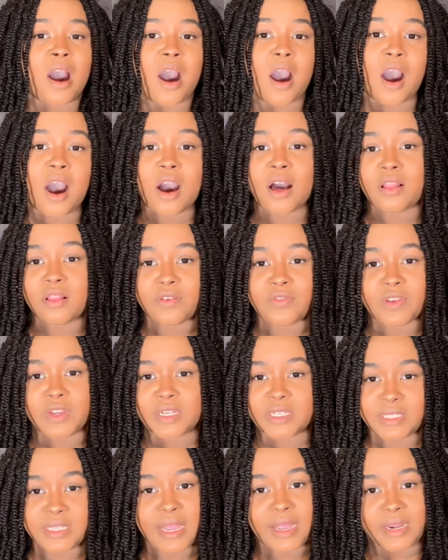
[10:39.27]
all of
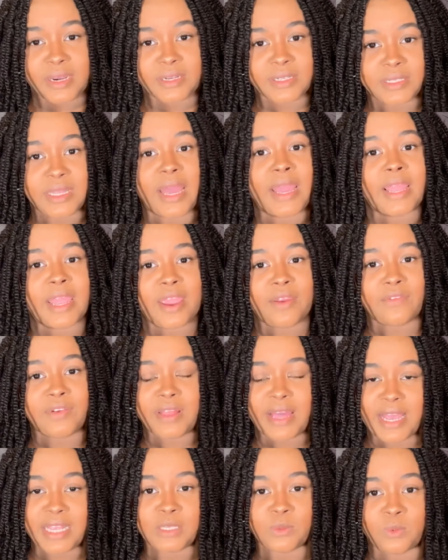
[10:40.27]
your standards, like every
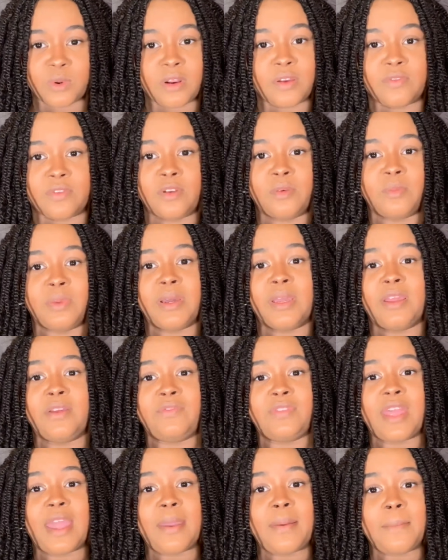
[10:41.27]
last one of them, but
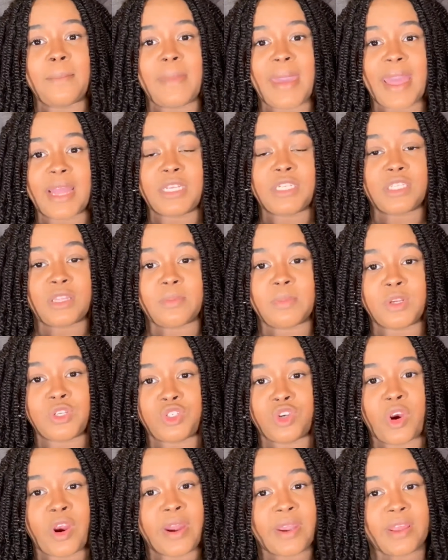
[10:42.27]
if they match the
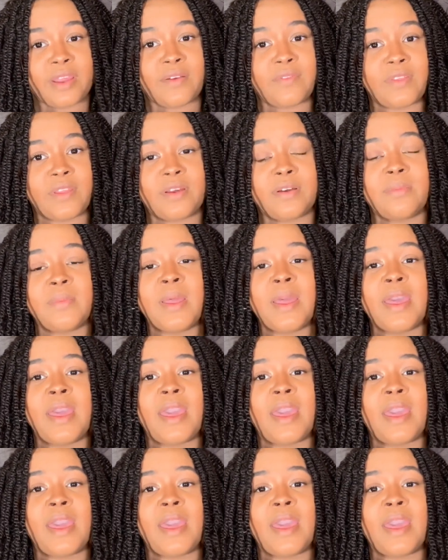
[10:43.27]
majority of them